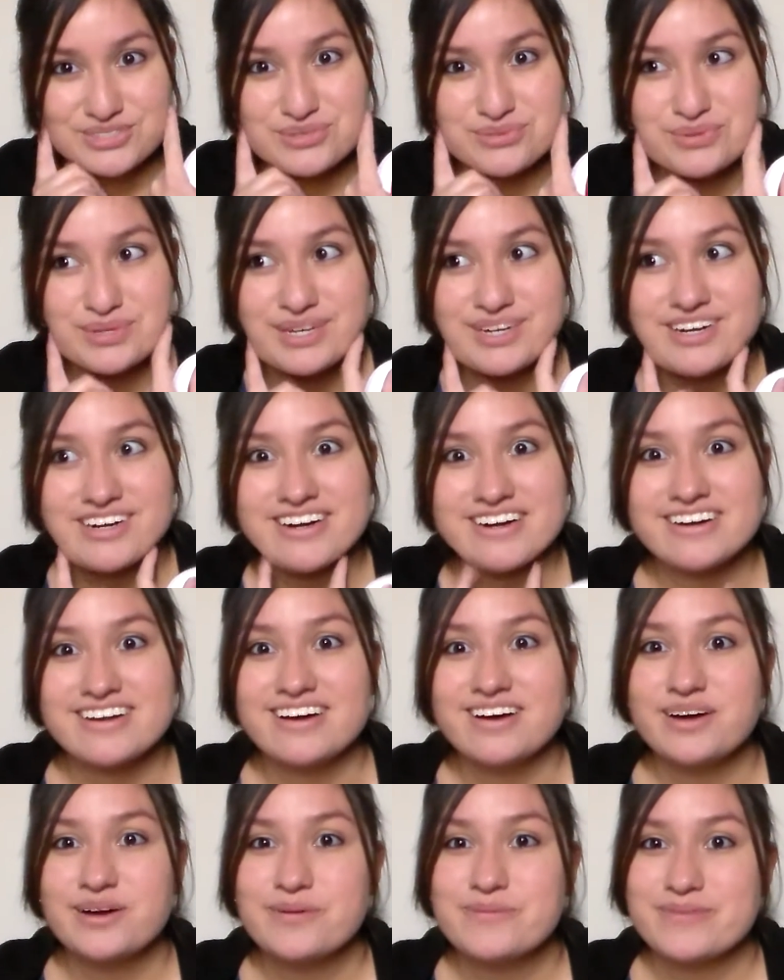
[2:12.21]
It's weird.
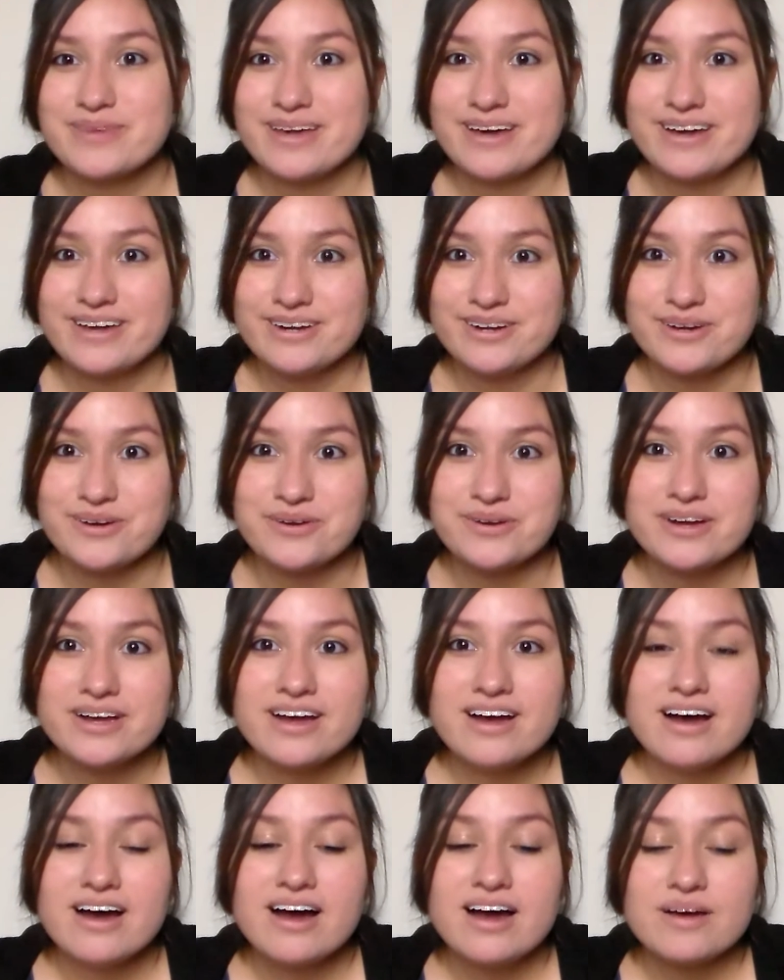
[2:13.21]
Yeah, I know.
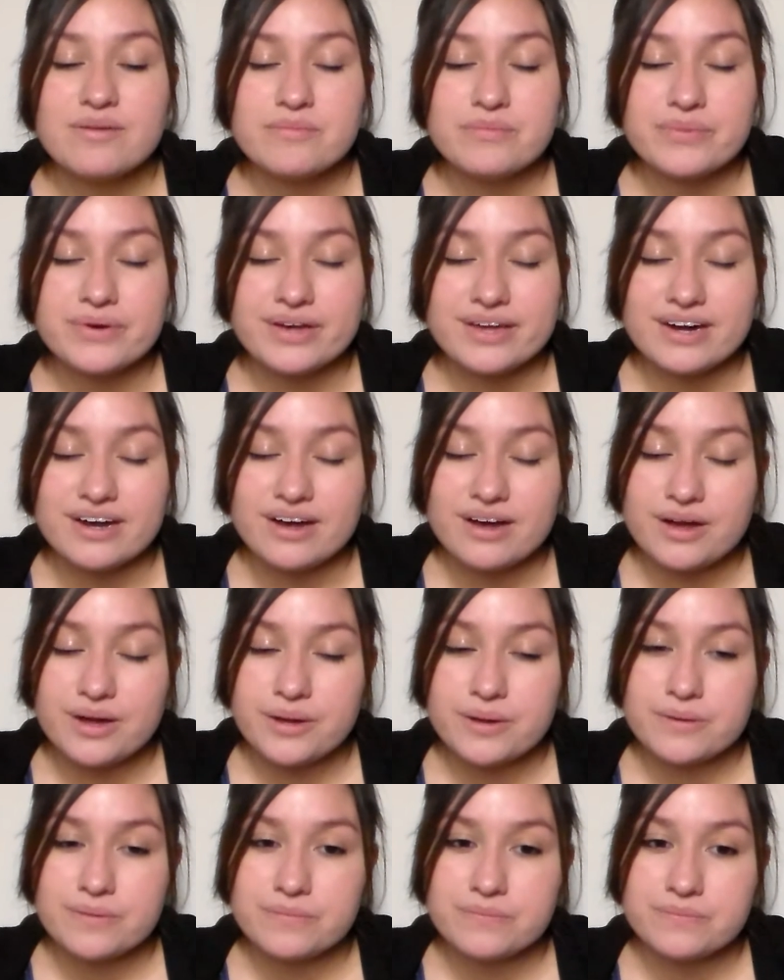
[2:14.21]
But,
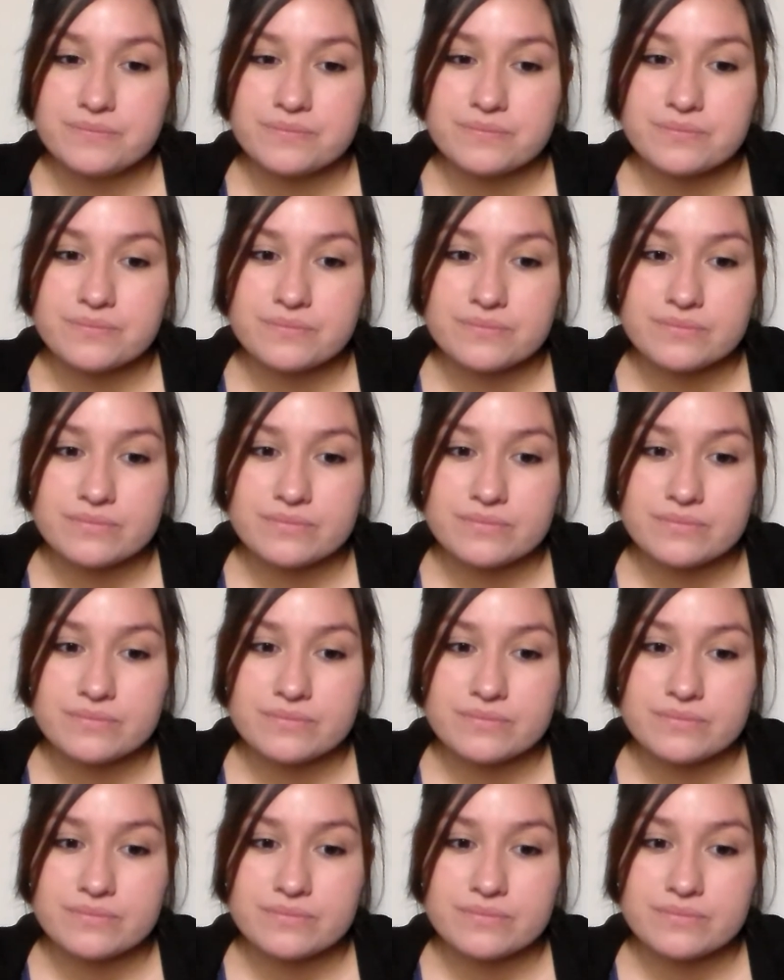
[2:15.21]
I